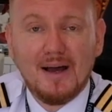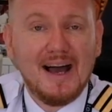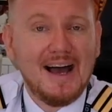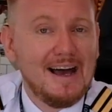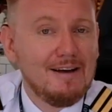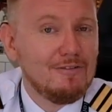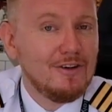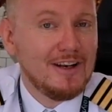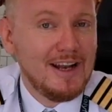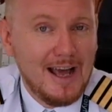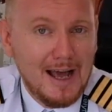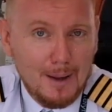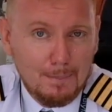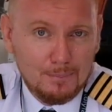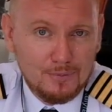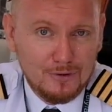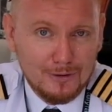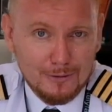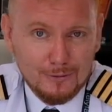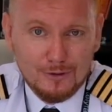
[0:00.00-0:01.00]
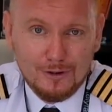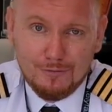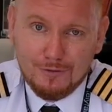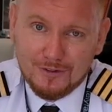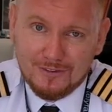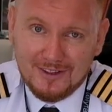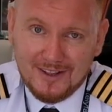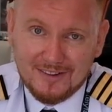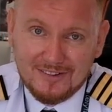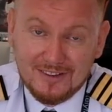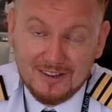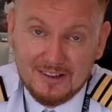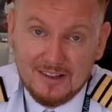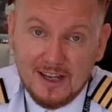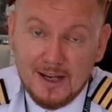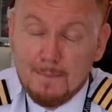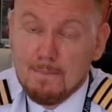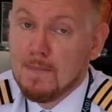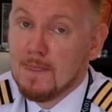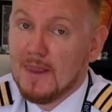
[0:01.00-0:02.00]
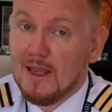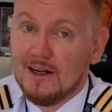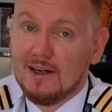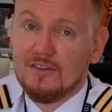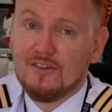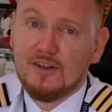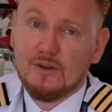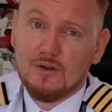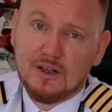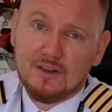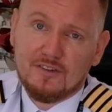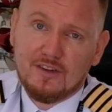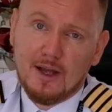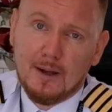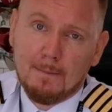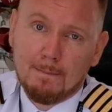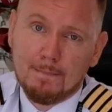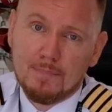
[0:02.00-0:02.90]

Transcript: Have an absolutely fantastic day, and I'll see you next time.